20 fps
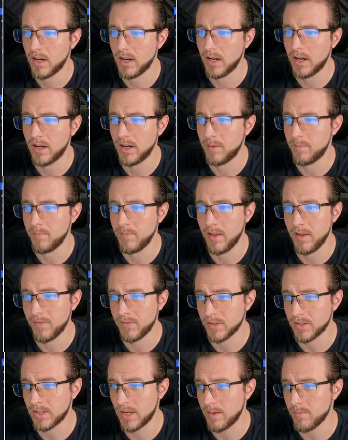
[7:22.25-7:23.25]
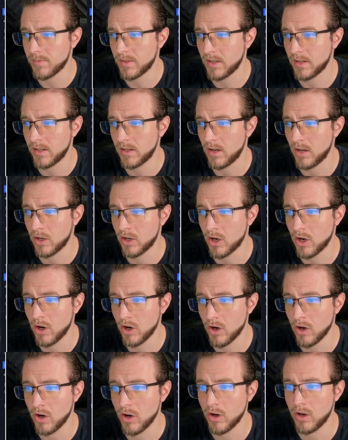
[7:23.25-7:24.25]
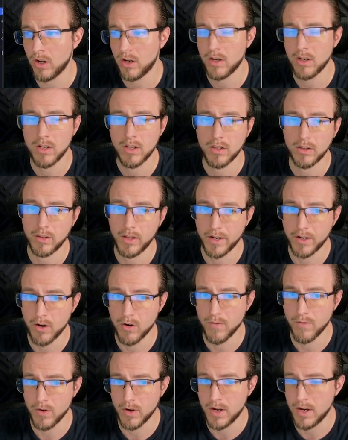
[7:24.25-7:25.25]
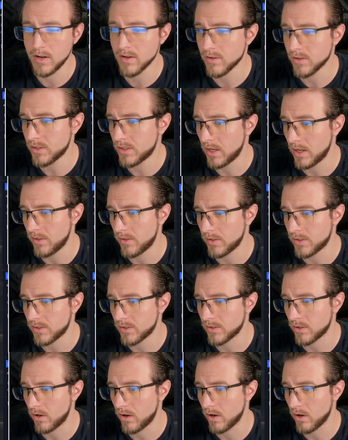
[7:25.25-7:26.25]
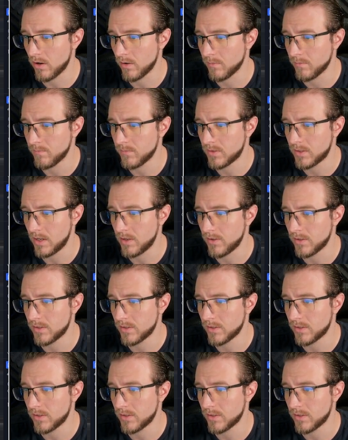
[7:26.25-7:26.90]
If the same thing occurred like over here, say this is our